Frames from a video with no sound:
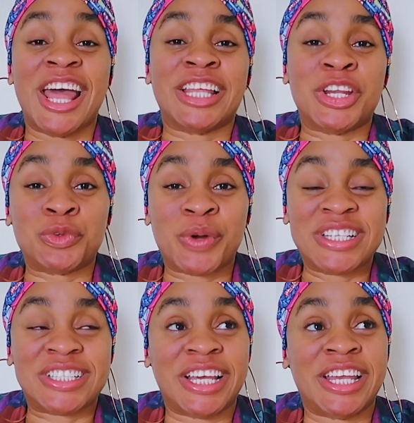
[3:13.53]
Then on
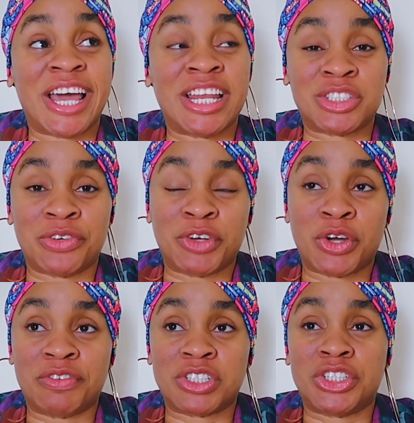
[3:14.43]
Wednesday, the highlights of the
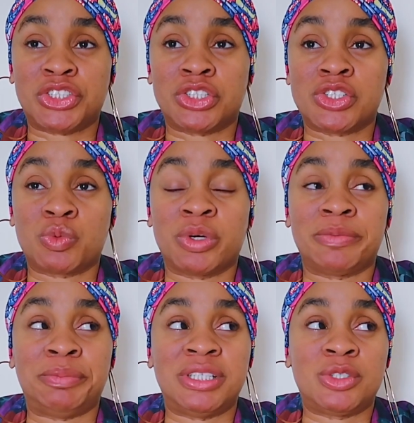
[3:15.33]
conversations were
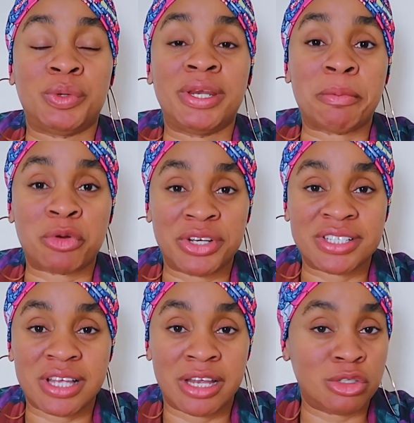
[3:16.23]
between Prince
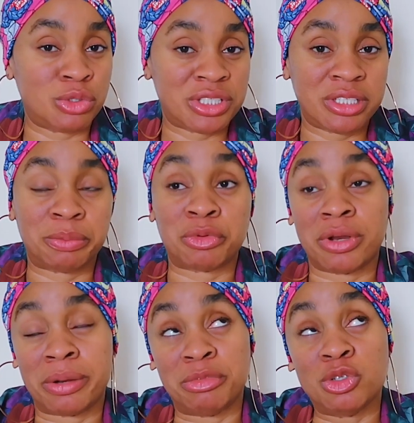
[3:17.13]
and Lucy.
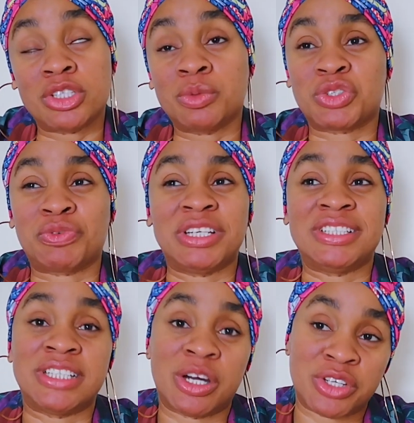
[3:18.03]
Lucy was feeling
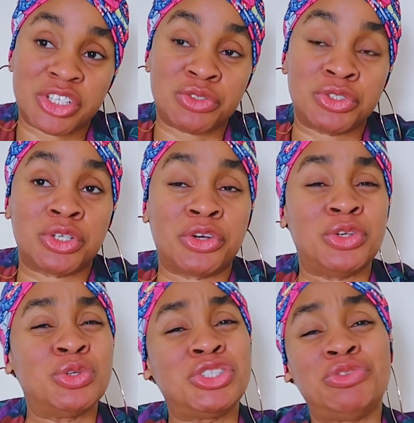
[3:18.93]
down as usual. You
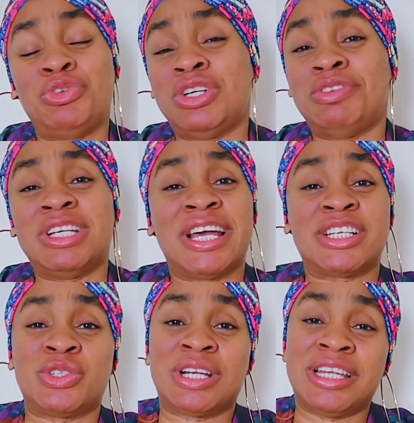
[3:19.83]
know, she really, really likes
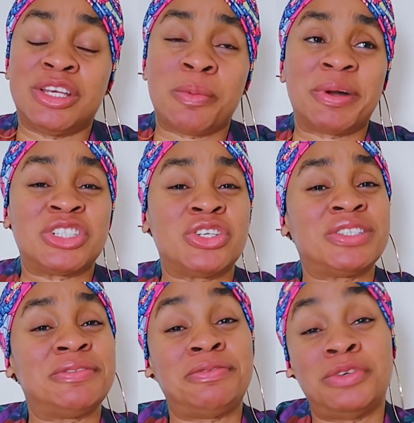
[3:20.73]
to clean up and she
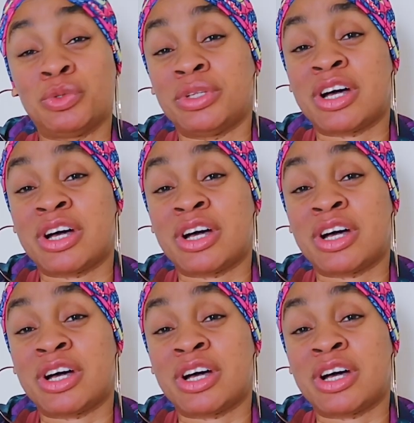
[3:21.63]
doesn't feel the